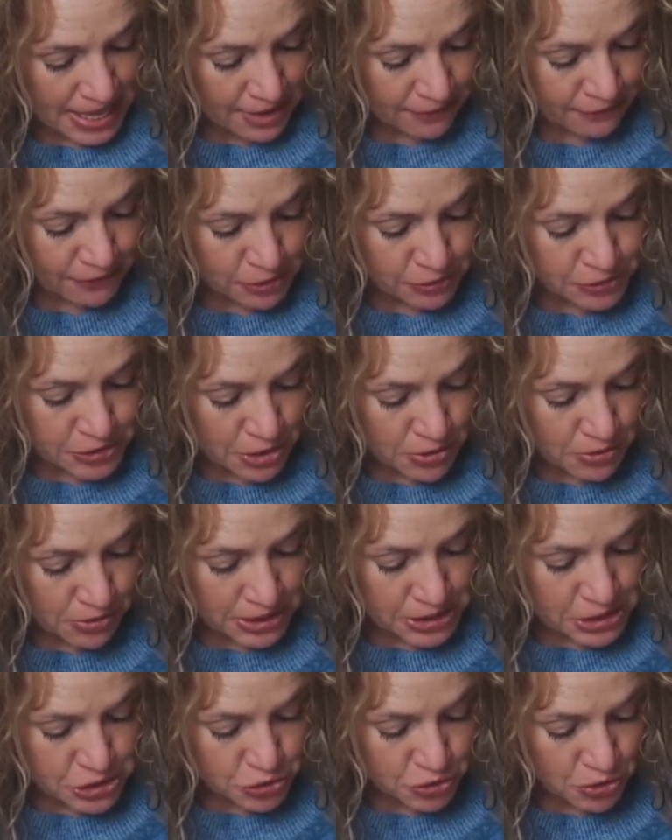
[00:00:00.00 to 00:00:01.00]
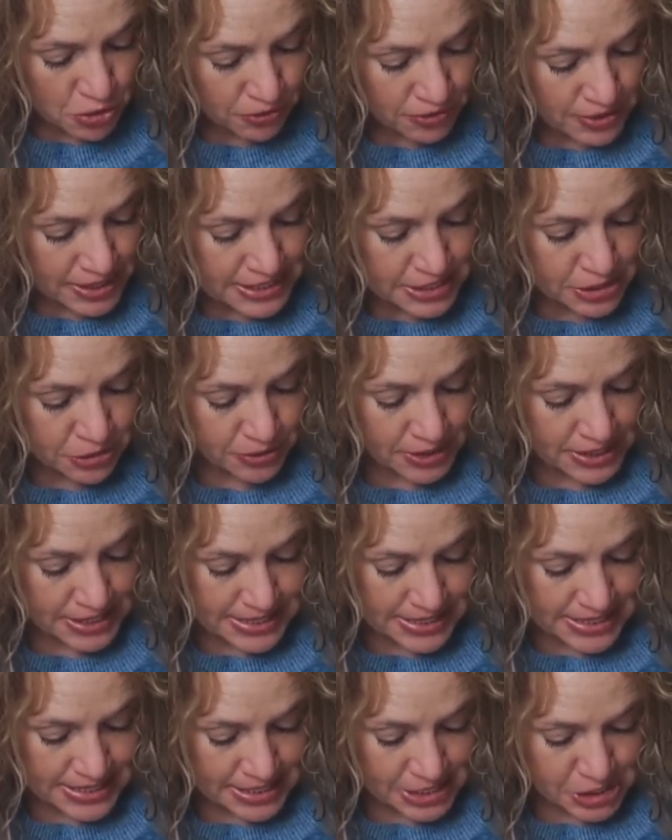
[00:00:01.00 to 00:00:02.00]
If you don't control these
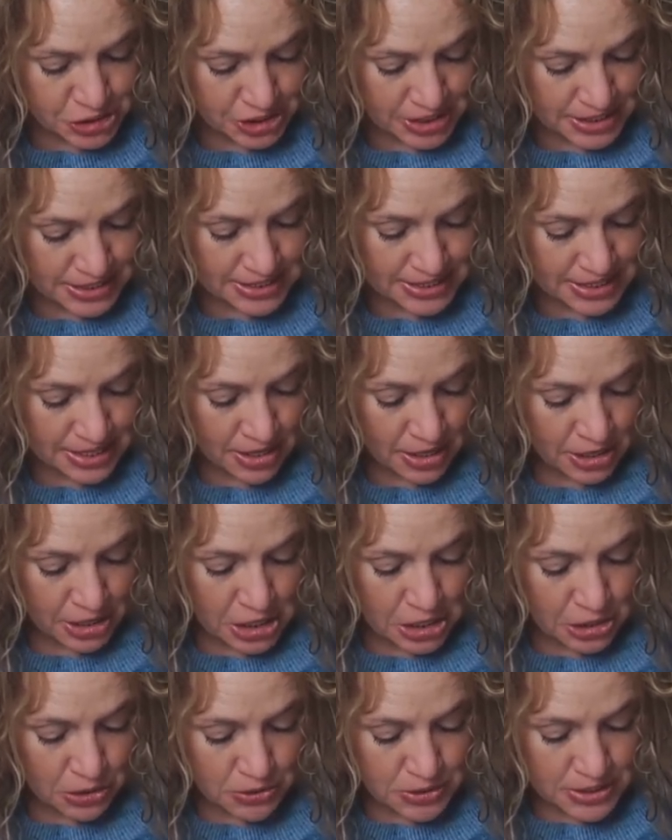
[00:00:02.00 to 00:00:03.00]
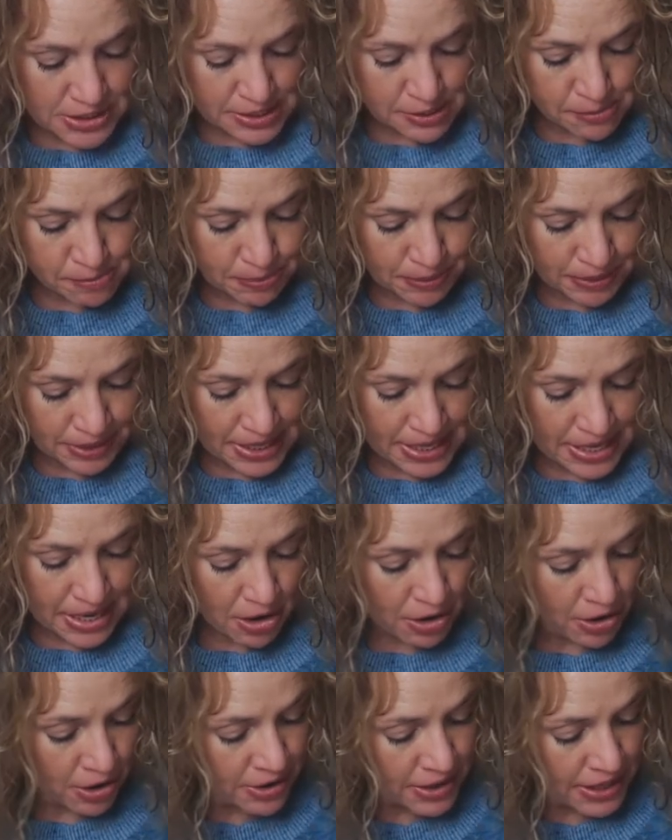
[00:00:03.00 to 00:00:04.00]
three decisions, you
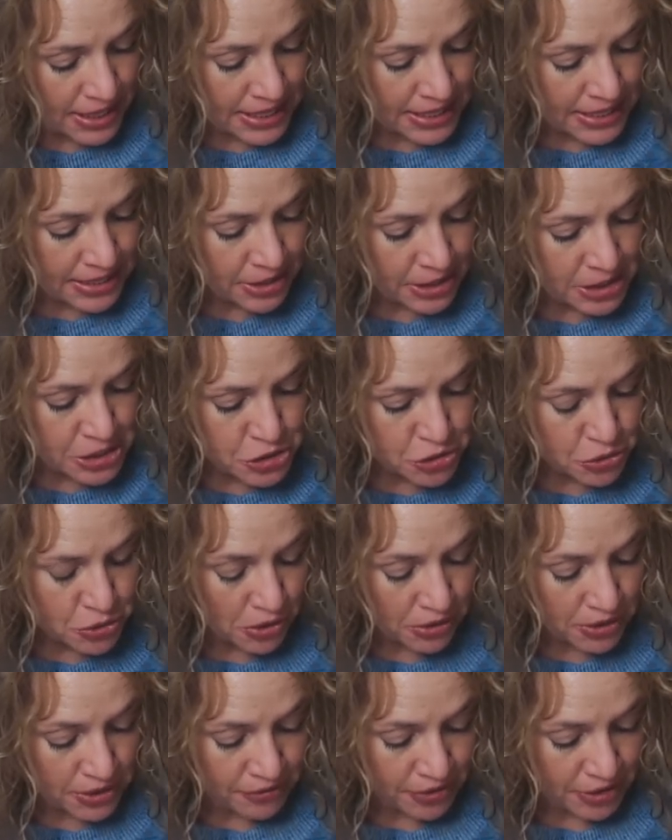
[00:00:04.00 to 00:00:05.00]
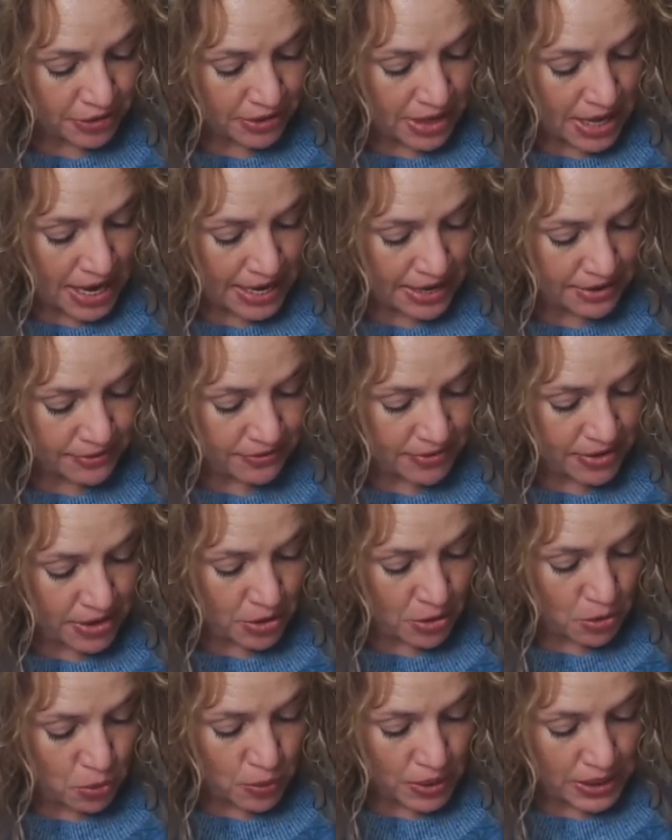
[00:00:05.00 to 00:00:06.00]
simply aren't in control of your life.
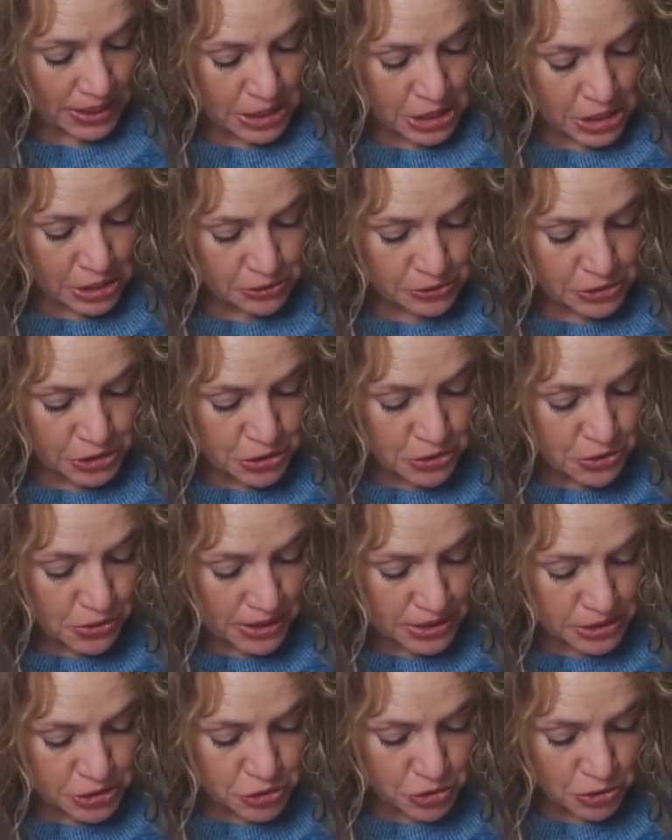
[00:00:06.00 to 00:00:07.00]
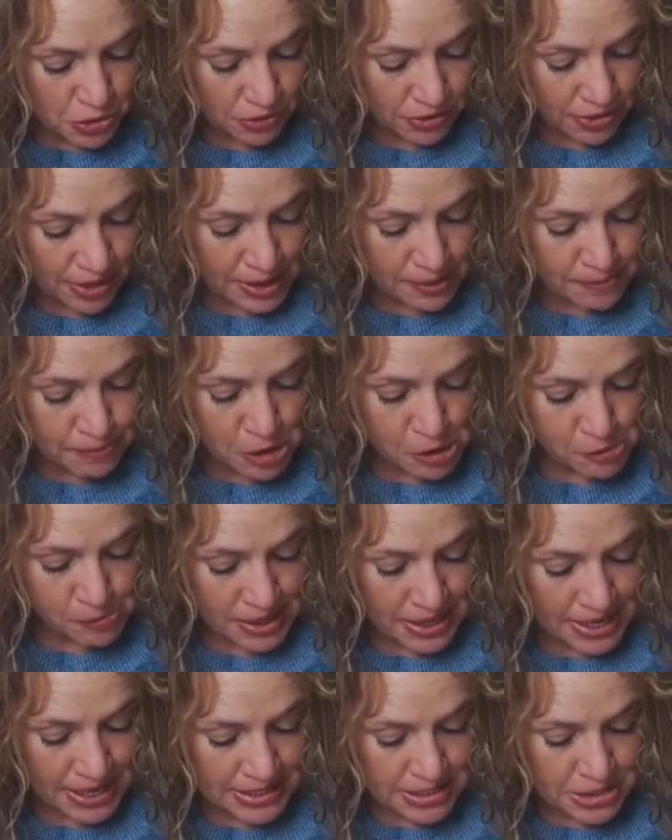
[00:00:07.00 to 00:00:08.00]
When you do control them, you
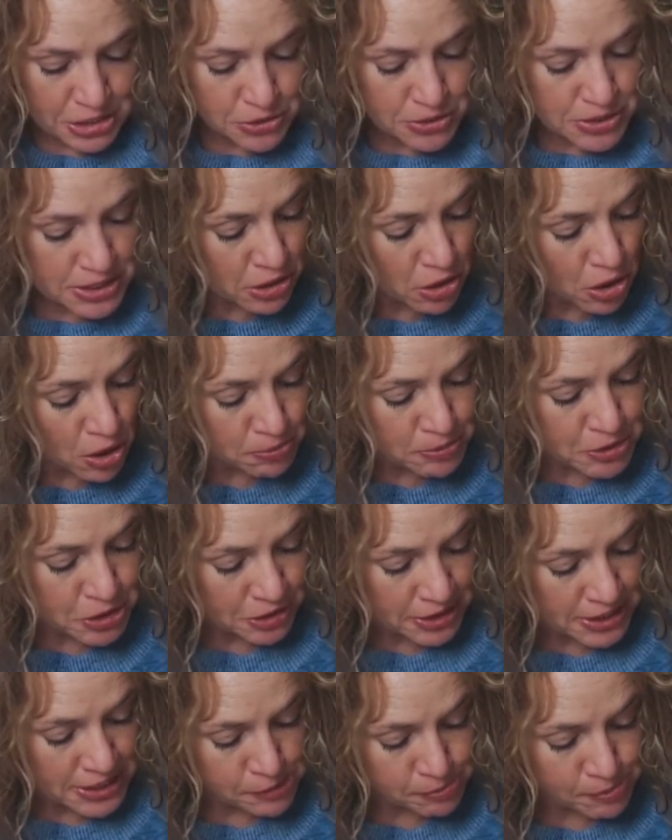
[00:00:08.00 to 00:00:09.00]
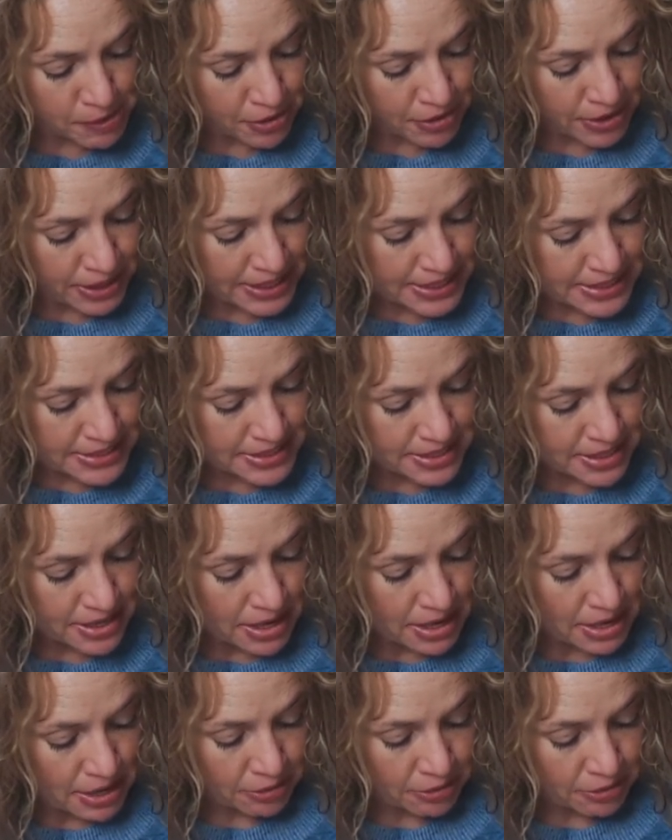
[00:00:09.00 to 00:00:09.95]
begin to sculpt your experience.